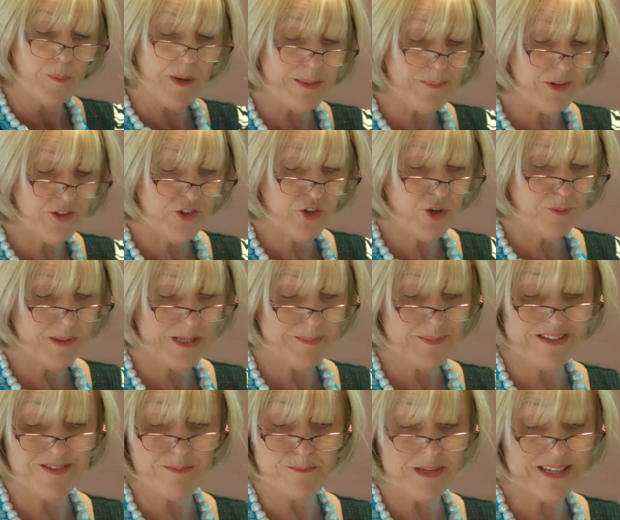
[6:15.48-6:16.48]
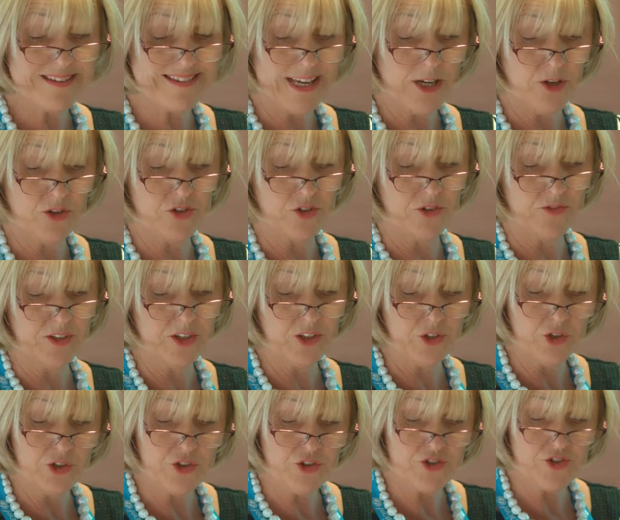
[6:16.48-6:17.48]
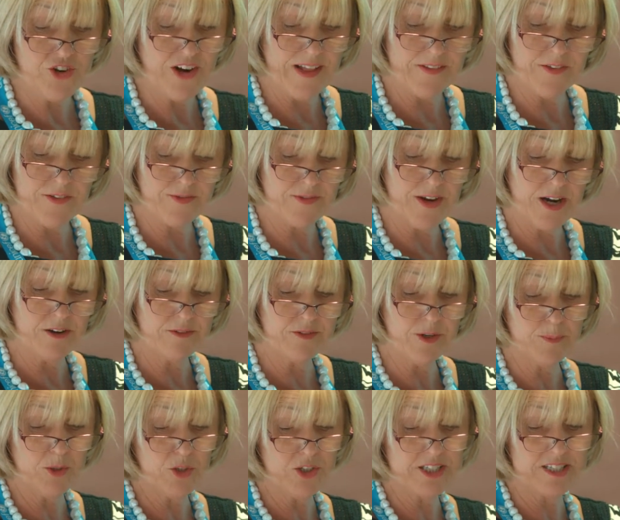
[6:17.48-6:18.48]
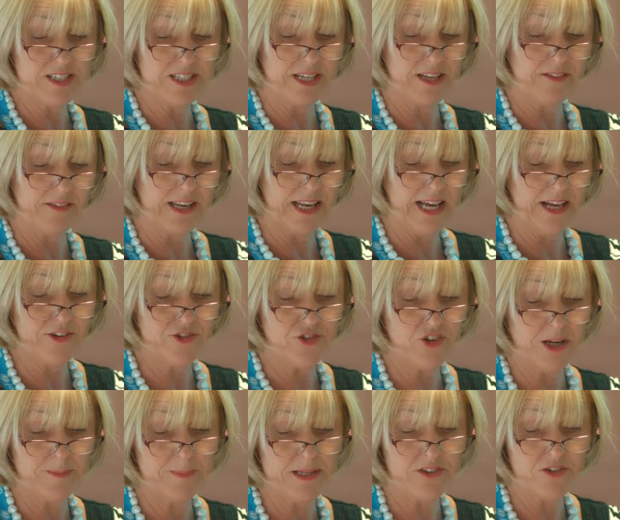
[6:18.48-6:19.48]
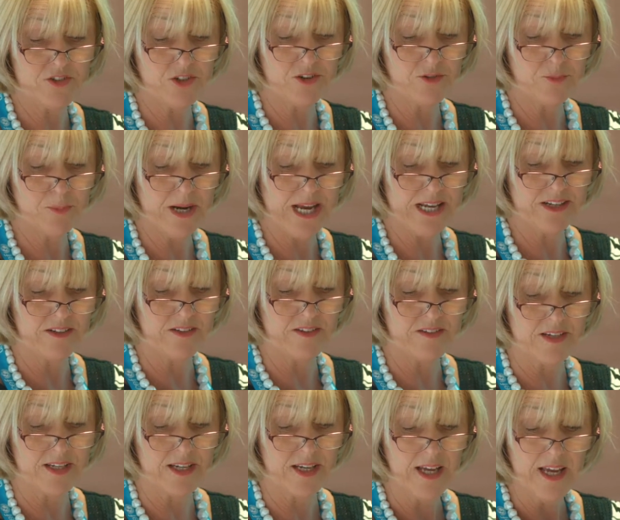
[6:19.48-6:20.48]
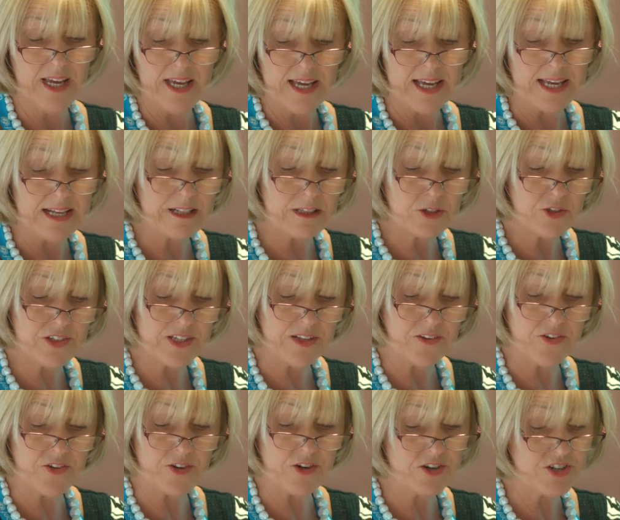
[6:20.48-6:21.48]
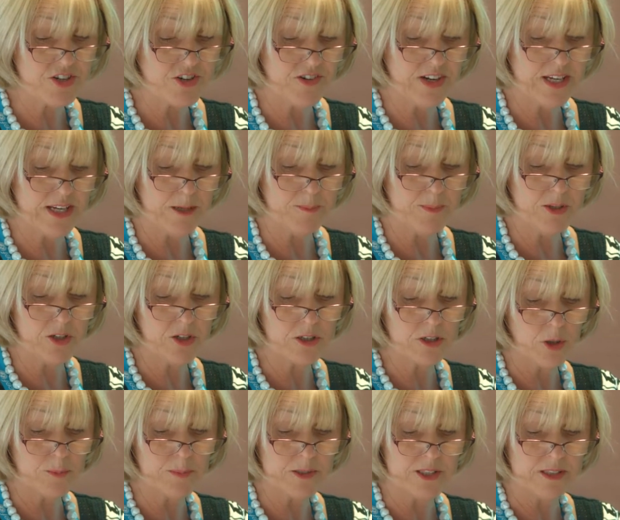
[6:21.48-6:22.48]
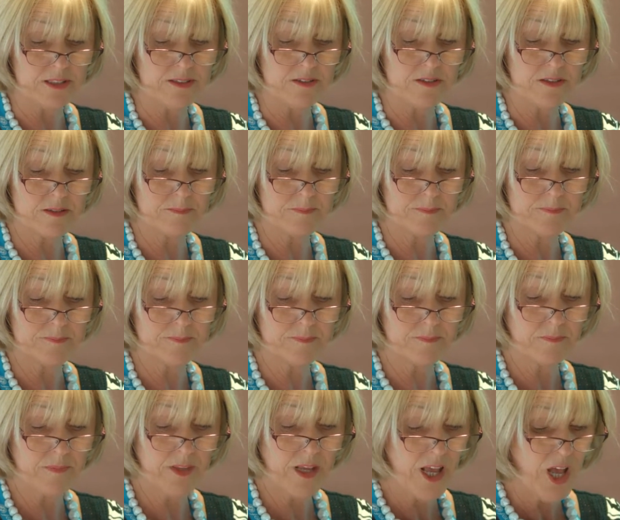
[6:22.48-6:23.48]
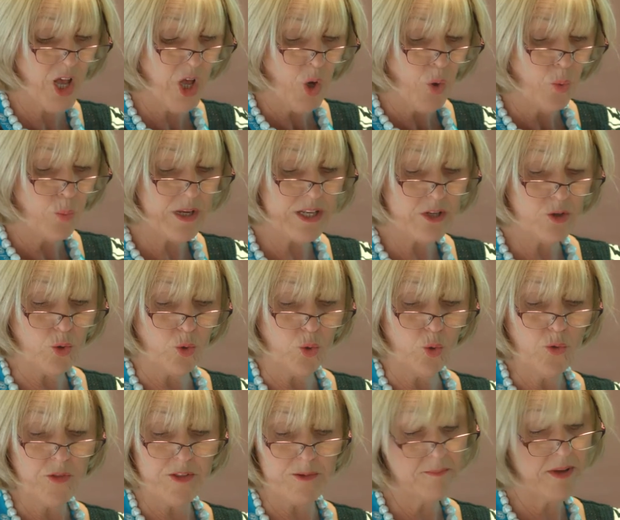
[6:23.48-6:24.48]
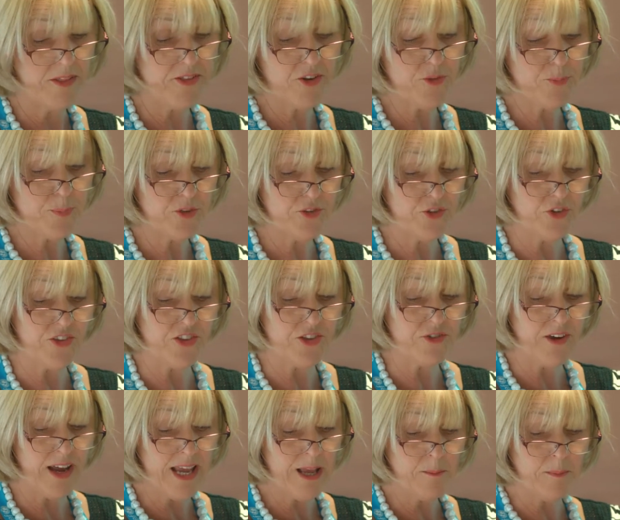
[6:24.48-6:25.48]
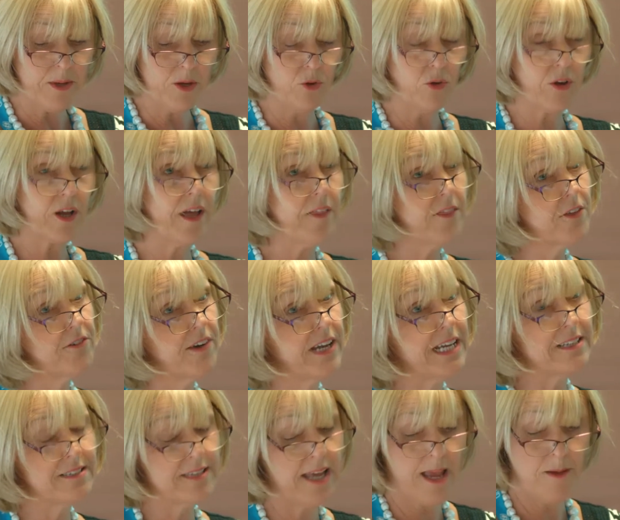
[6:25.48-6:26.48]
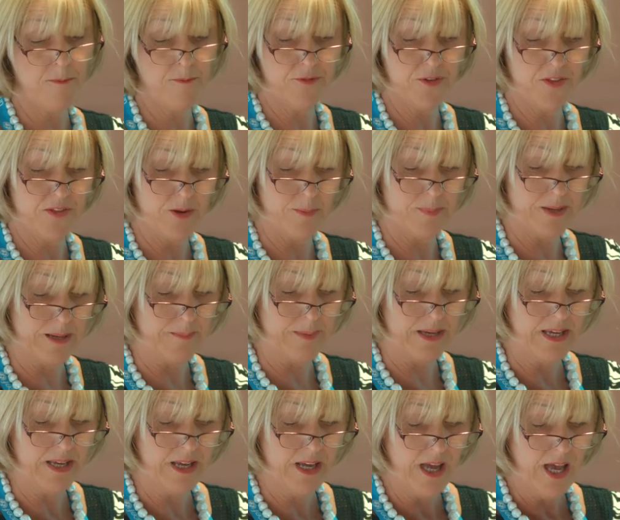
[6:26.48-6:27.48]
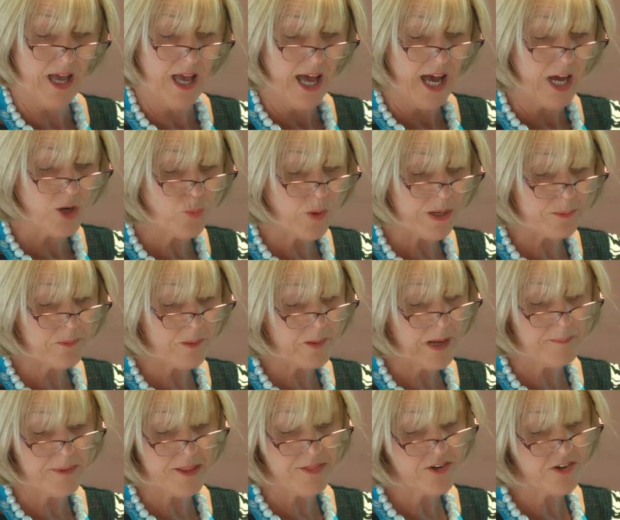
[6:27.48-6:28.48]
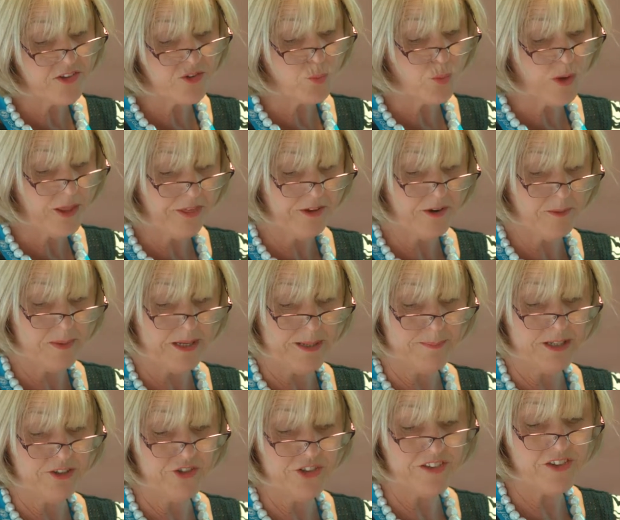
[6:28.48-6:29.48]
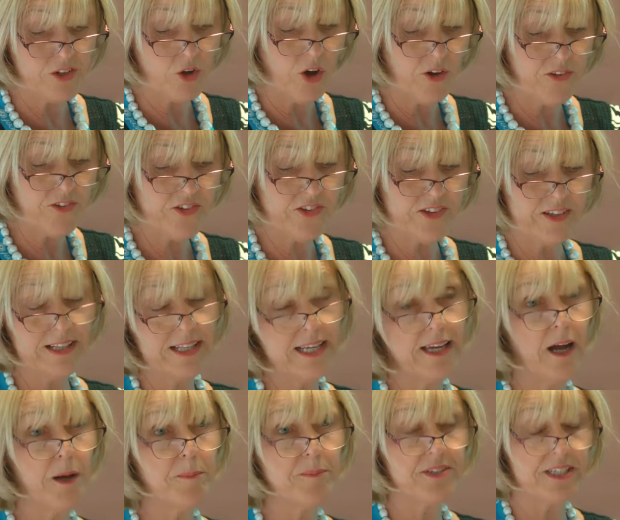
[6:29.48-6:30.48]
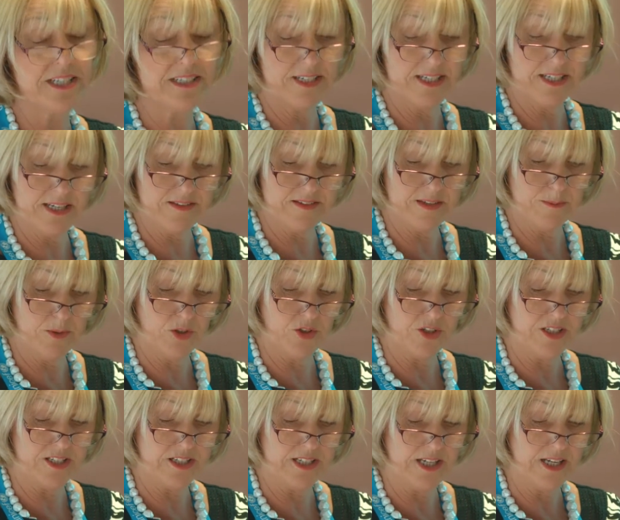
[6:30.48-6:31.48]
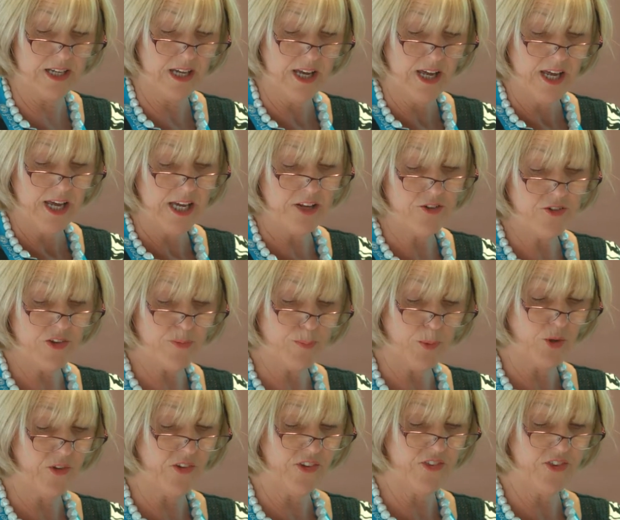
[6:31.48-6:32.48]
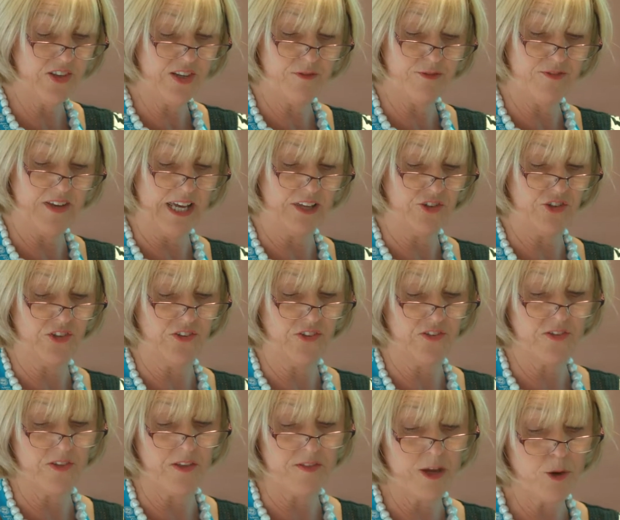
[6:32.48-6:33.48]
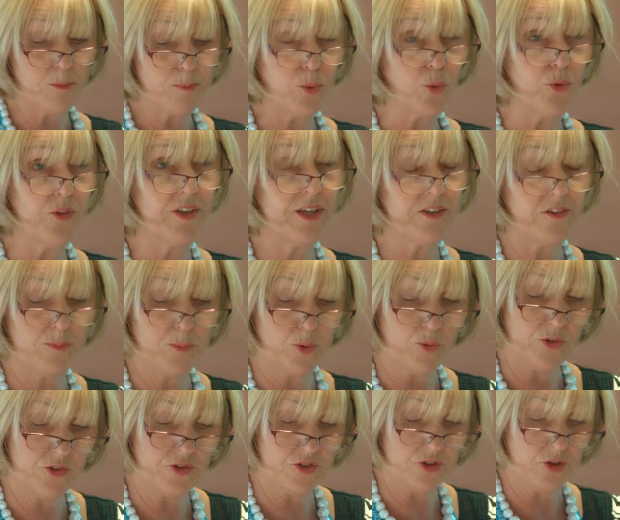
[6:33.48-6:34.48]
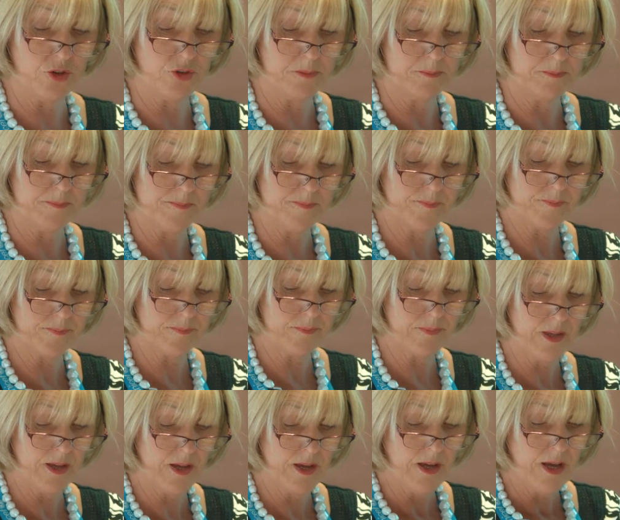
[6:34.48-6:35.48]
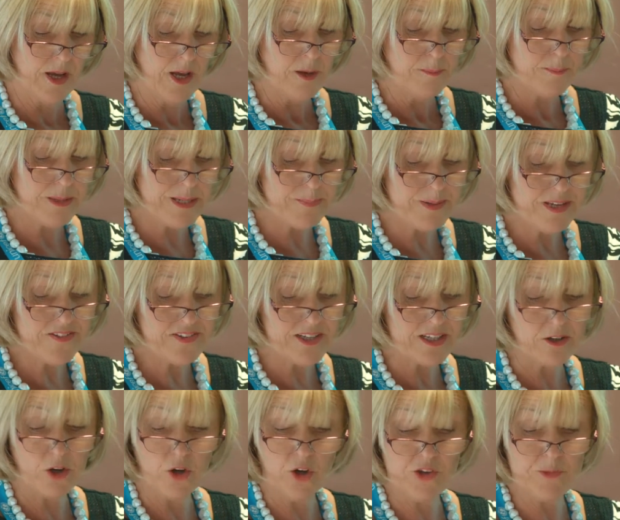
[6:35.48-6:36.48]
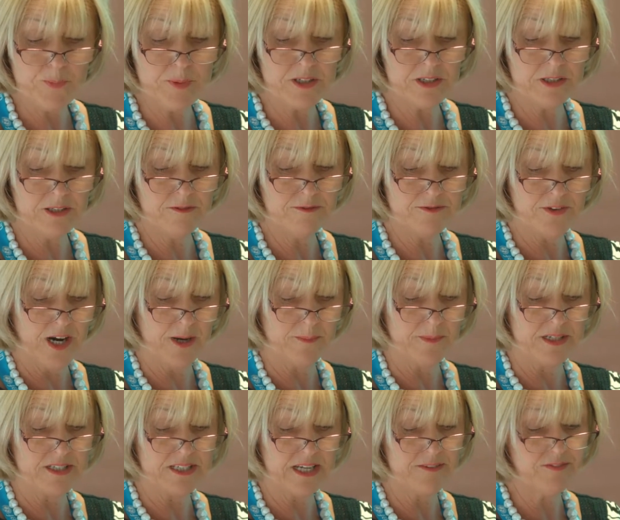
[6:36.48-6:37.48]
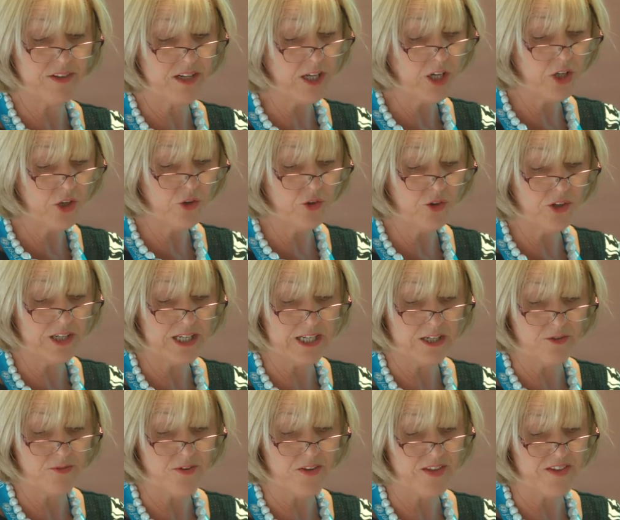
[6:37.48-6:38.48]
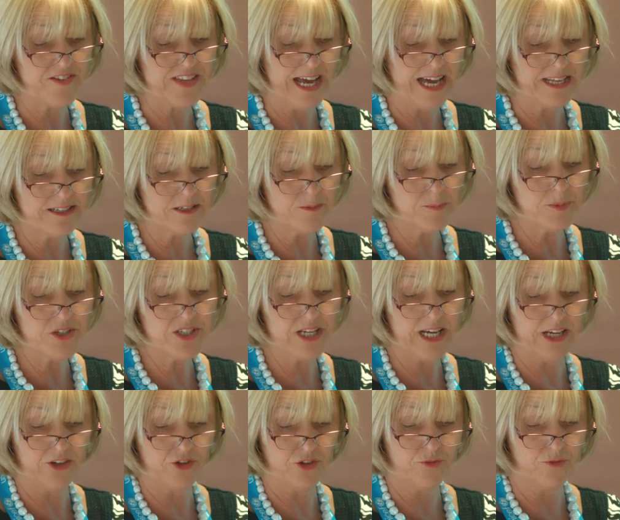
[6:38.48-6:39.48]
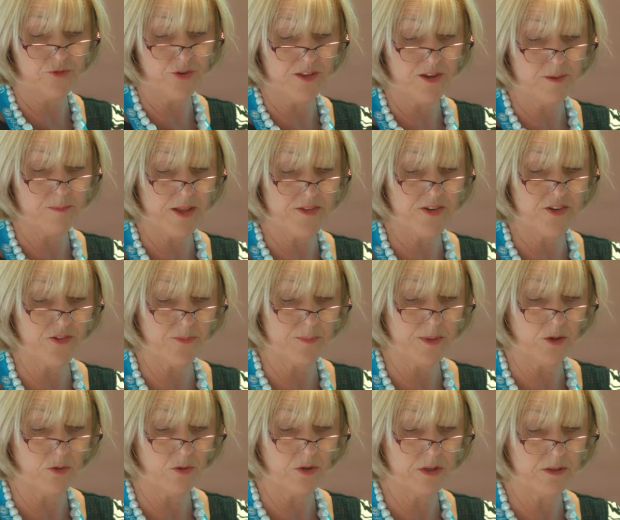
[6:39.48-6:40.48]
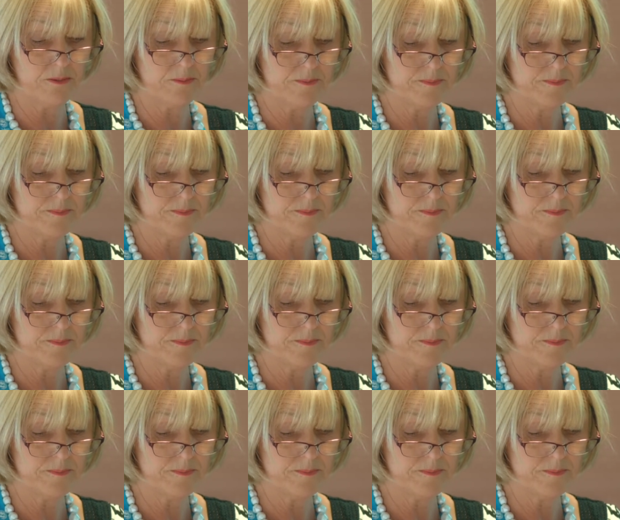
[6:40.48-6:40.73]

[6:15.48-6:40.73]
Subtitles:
Premature babies miss out on the huge transfer of immunity in the last trimester of pregnancy, including secretory immunoglobulins. We know that mothers produce the right milk at the right time for their baby, and when a mother is with her baby, she's constantly updating his immunity in response to infections that they're both exposed to. Babies in a hospital environment have an acute need for this added protection for their mother's milk.